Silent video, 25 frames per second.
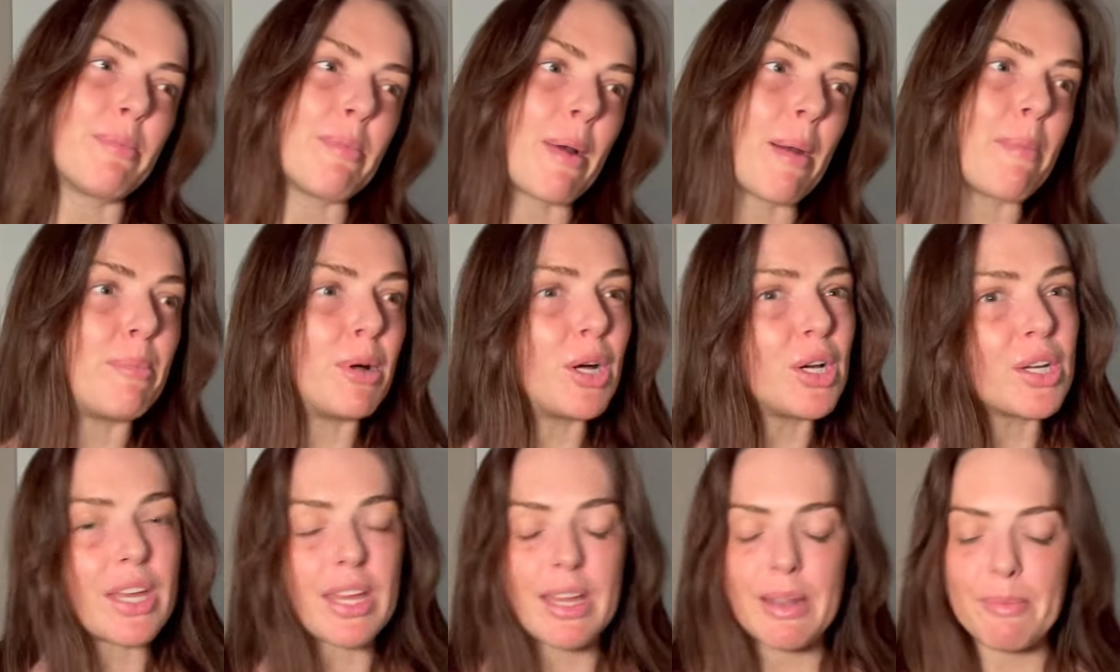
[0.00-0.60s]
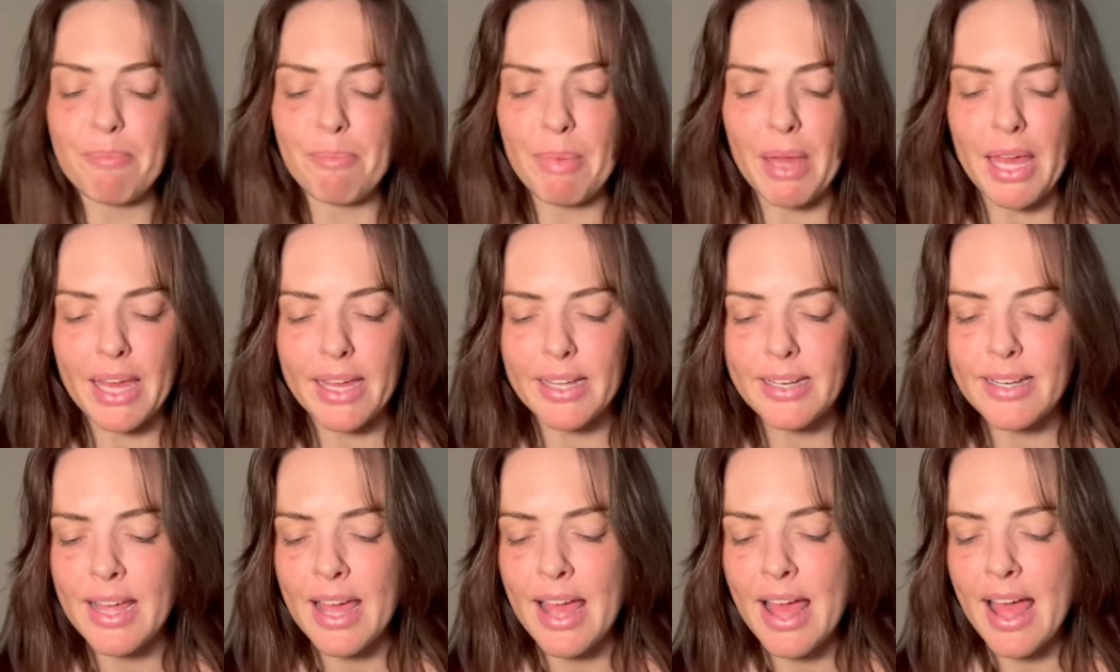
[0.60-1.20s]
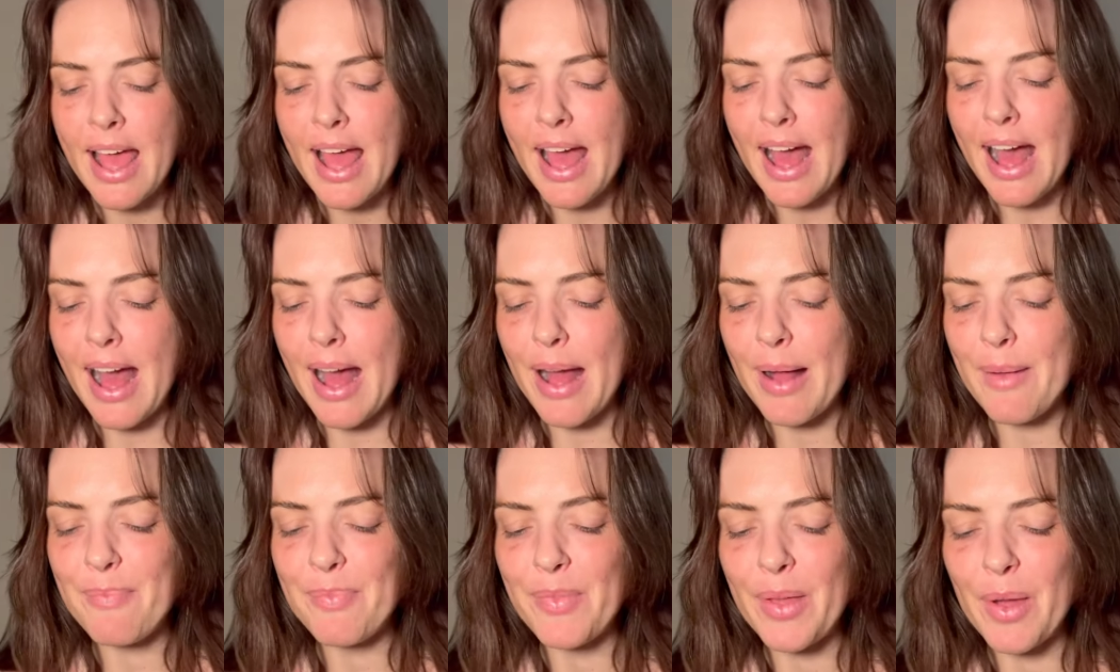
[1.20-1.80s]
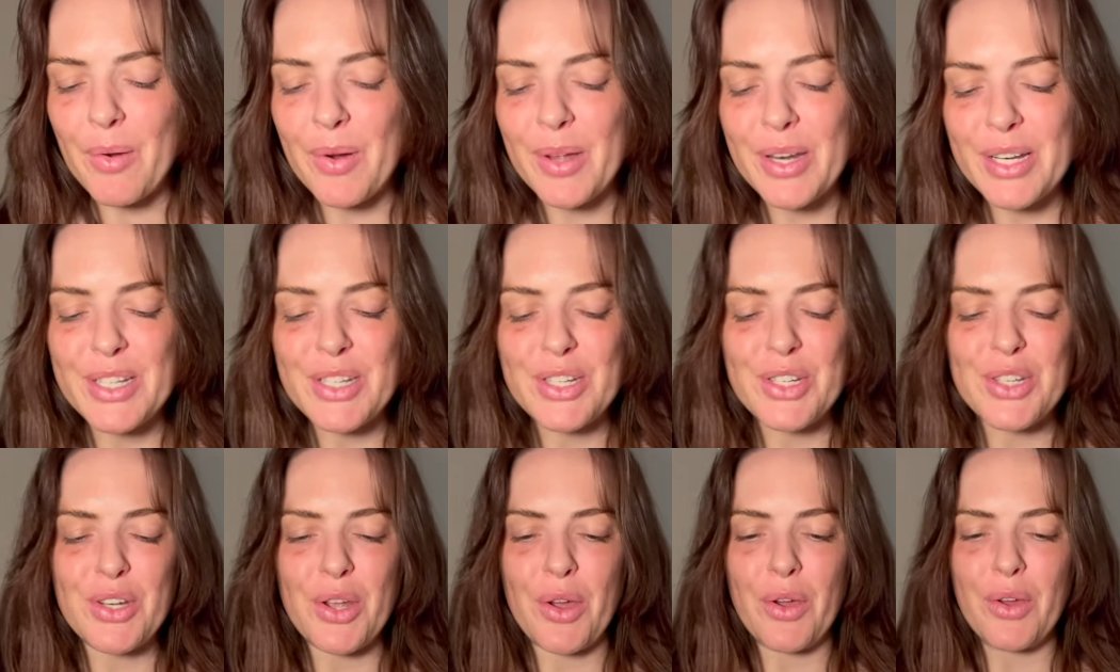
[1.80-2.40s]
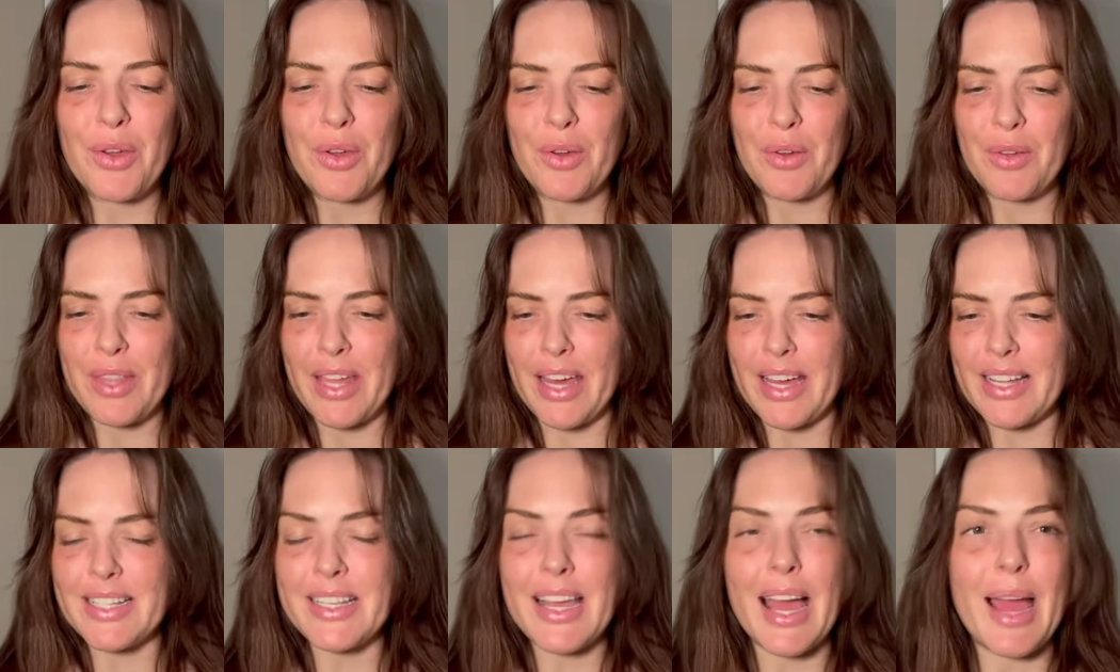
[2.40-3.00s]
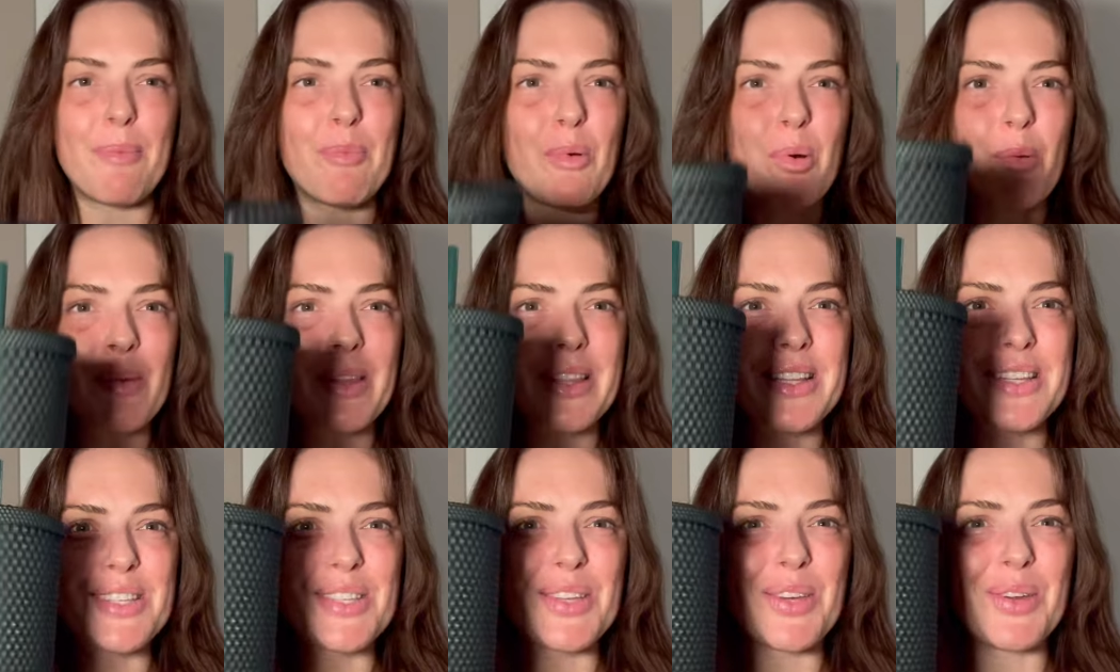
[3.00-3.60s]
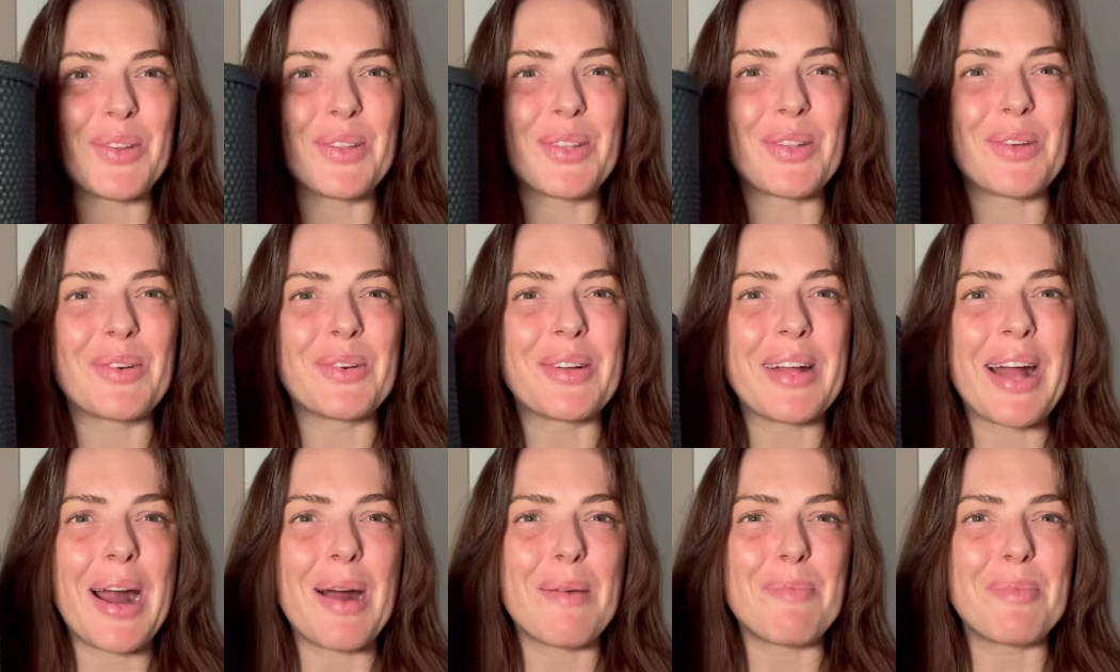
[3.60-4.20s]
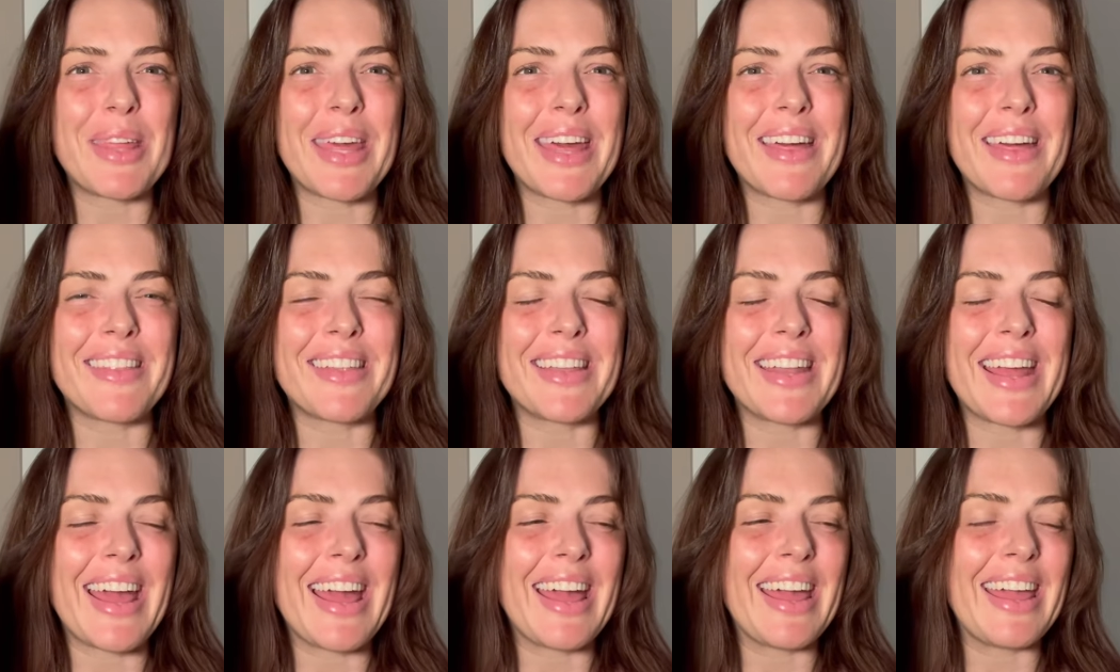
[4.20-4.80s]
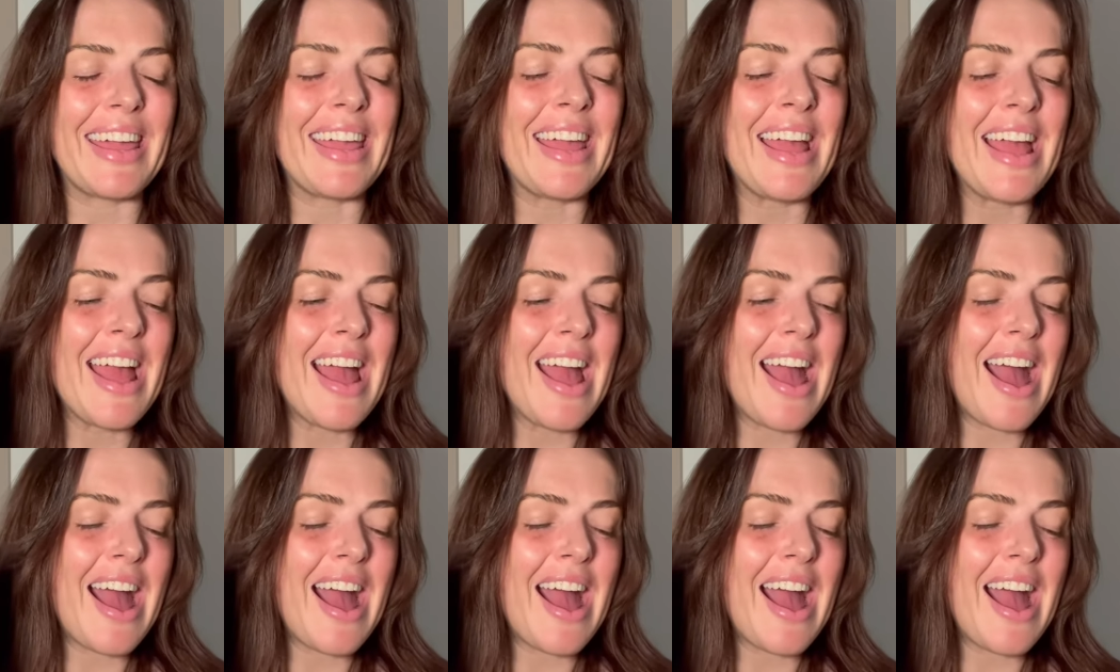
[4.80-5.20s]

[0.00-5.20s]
book in bed. I wanted to show you that Ty bought me this cute little cup the other day.